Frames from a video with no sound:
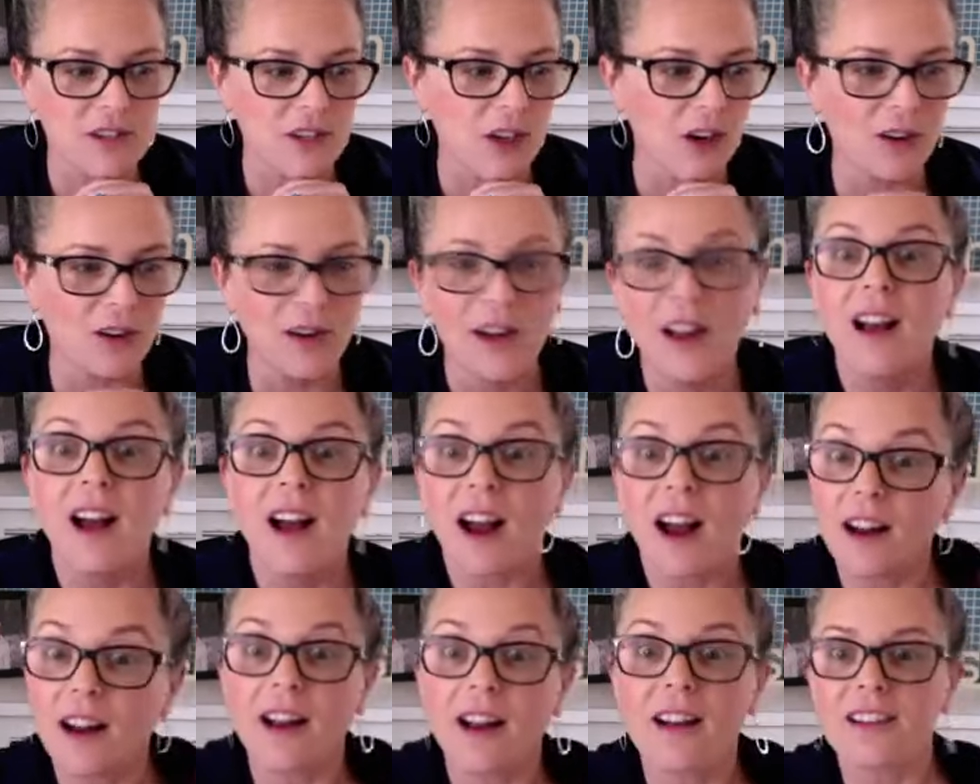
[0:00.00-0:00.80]
So
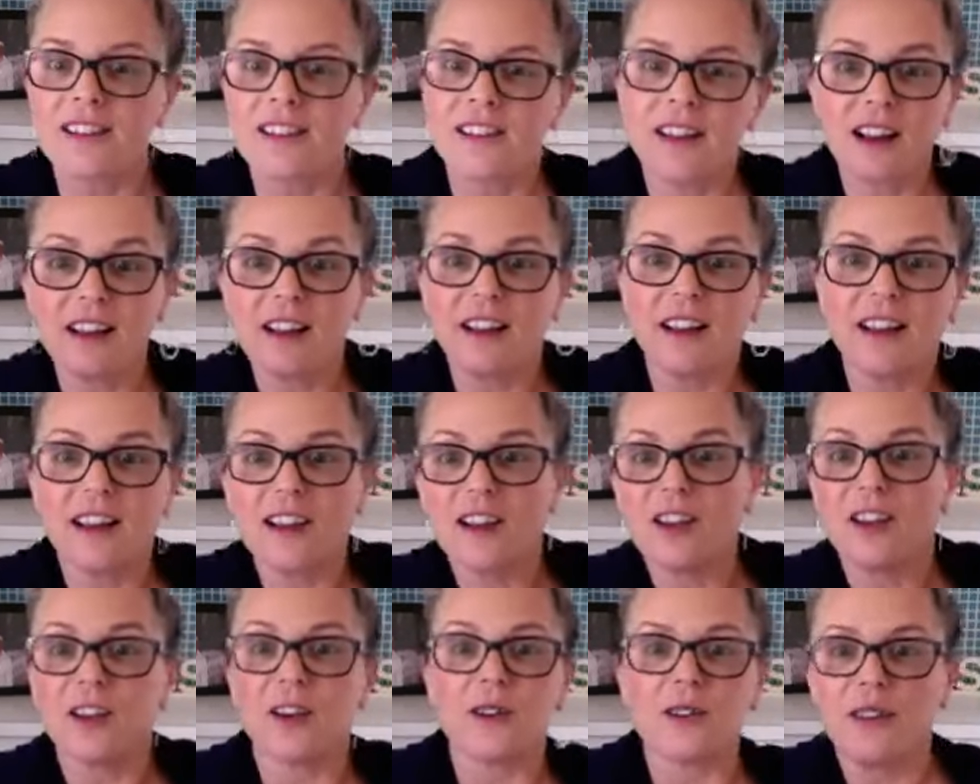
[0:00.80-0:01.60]
I kind of, it's kind of like,
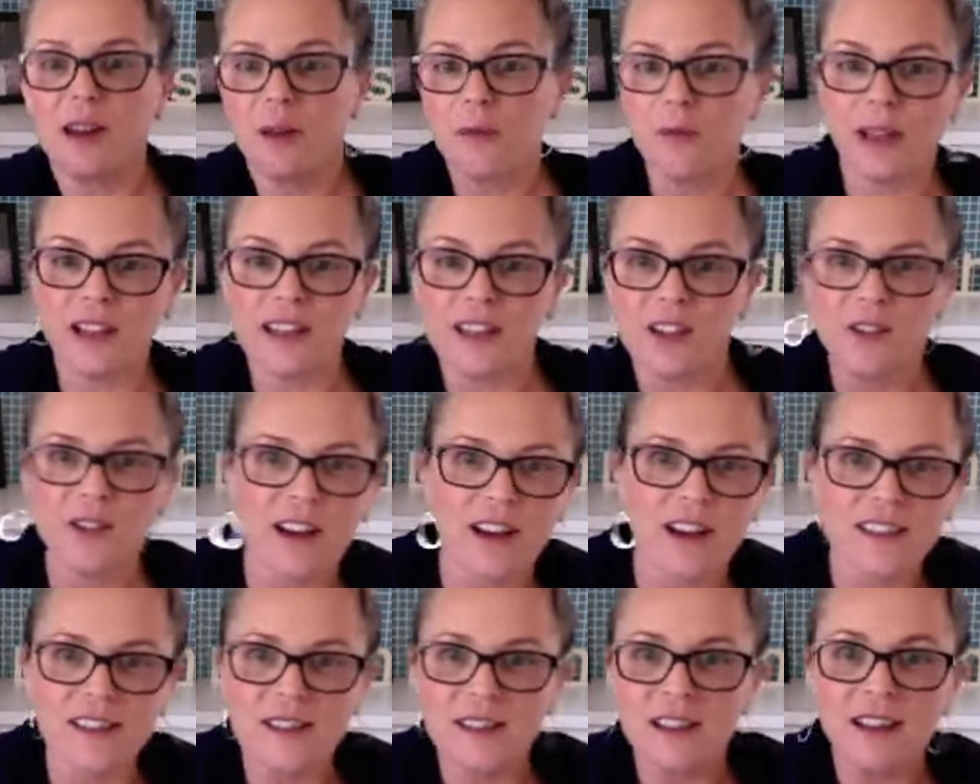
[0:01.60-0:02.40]
you know, I'm like you
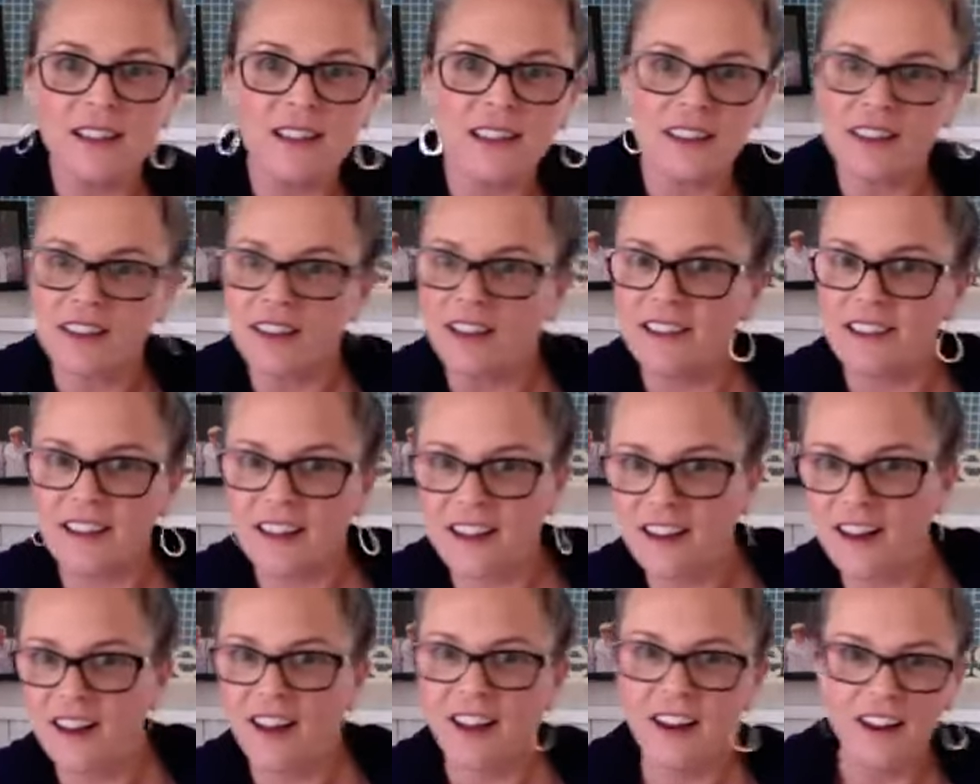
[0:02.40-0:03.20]
guys, dun, dun,
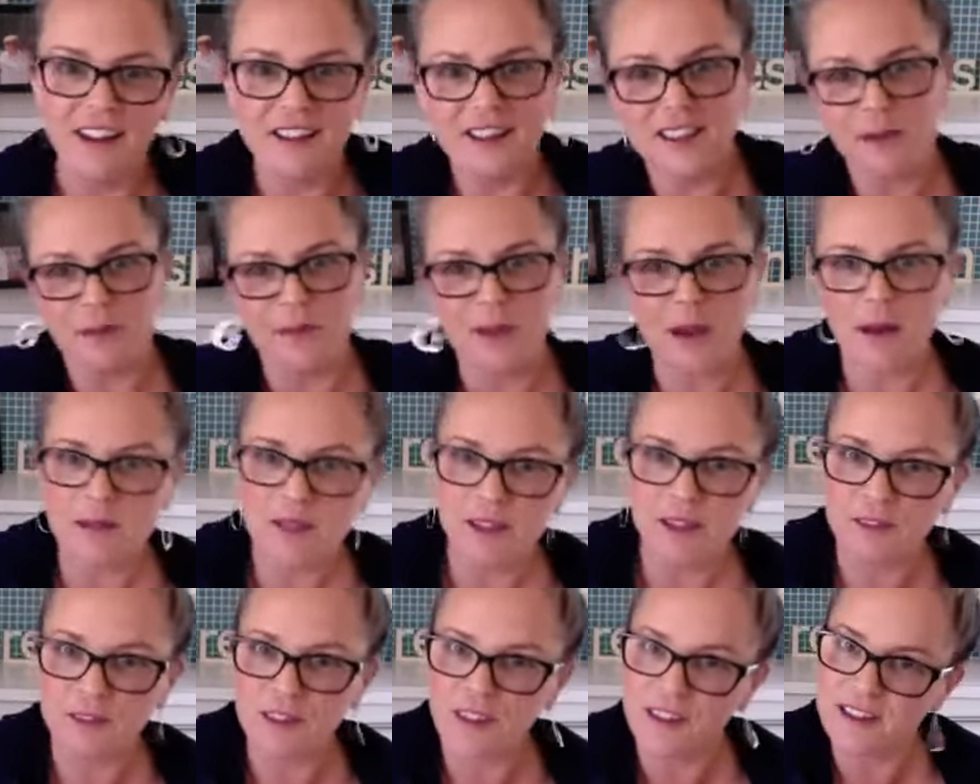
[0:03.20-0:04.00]
dun,
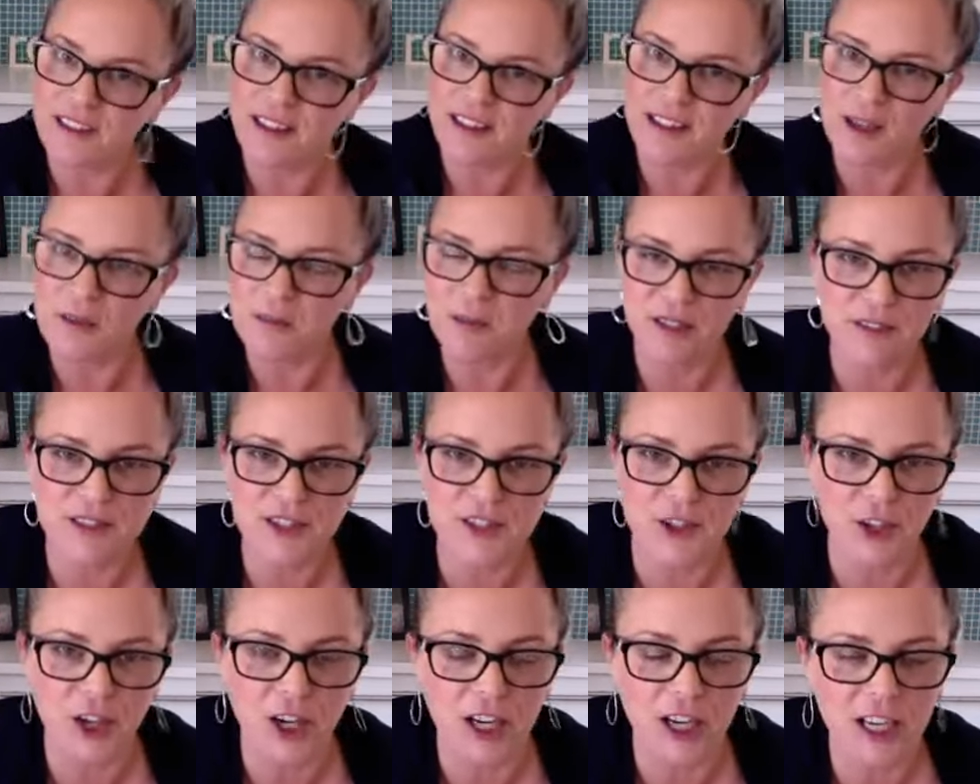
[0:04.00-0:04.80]
sometimes it feels like a bit of a
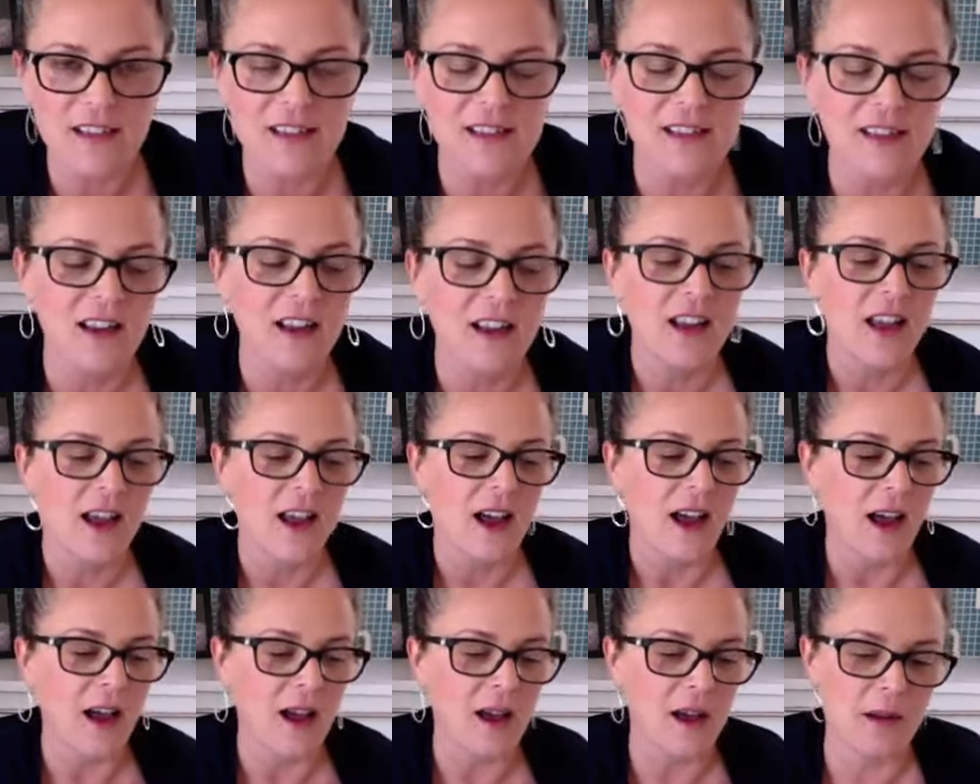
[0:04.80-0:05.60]
circus,
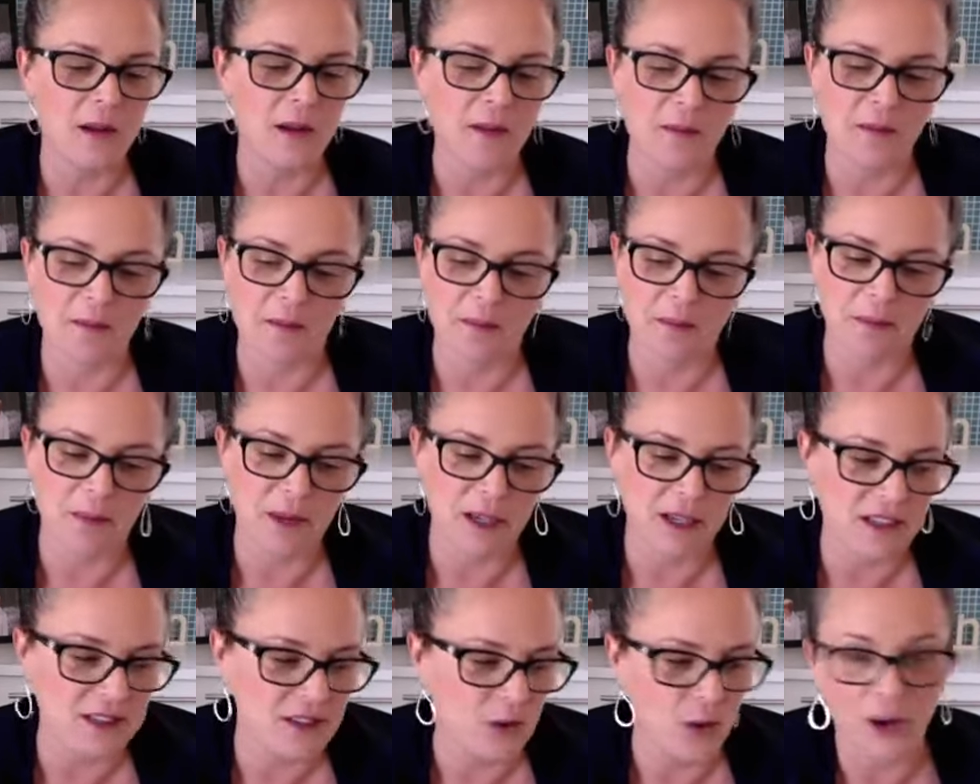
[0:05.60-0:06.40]
um,
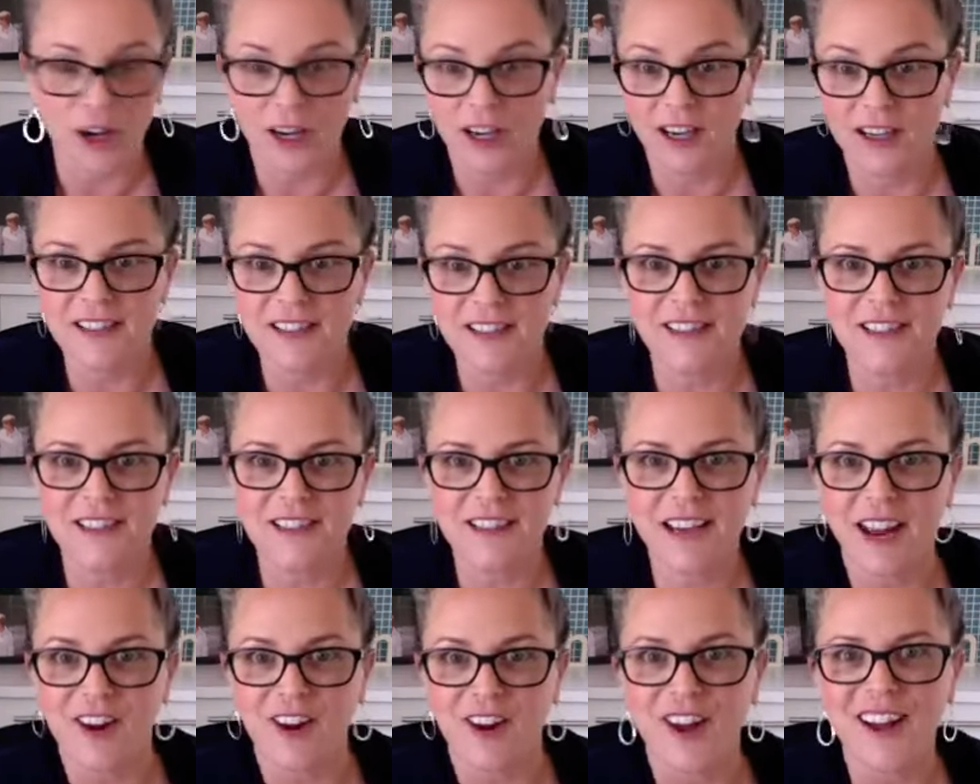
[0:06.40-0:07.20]
but it's organized
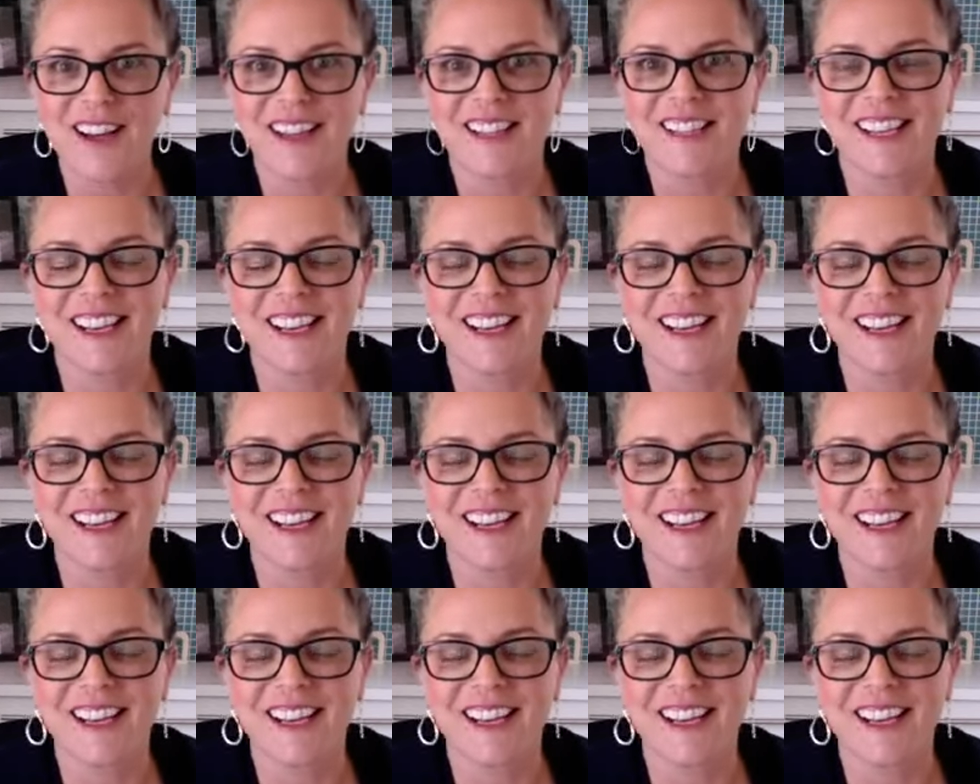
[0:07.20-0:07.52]
chaos.